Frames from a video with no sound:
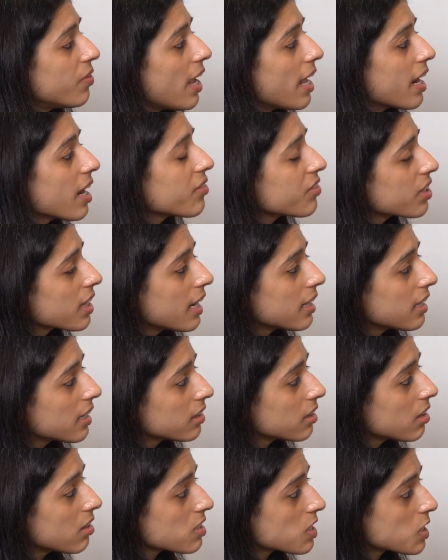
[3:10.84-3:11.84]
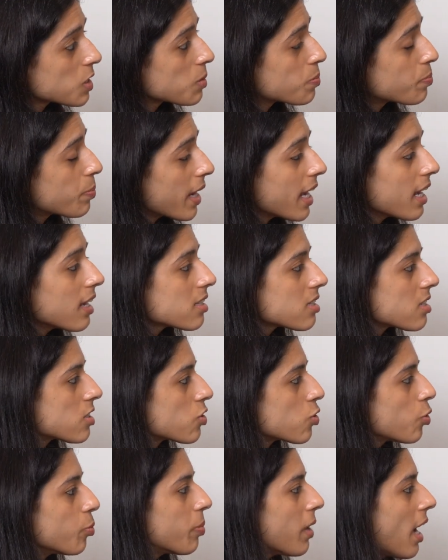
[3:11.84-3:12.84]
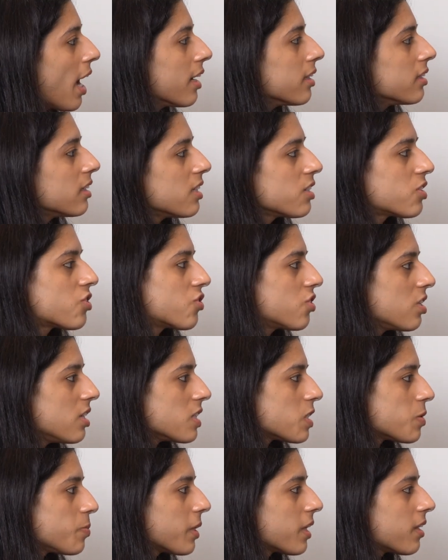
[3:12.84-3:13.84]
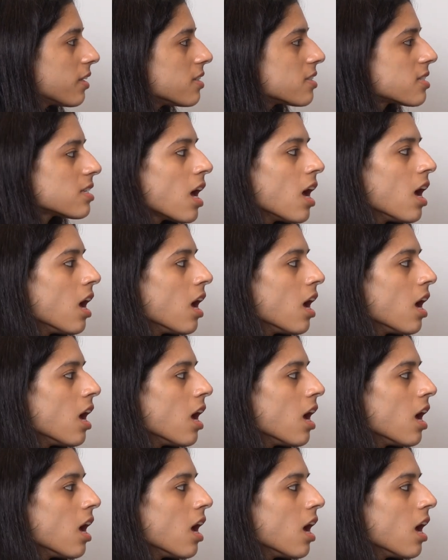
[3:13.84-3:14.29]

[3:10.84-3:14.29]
where are we getting the space to plant these trees? Because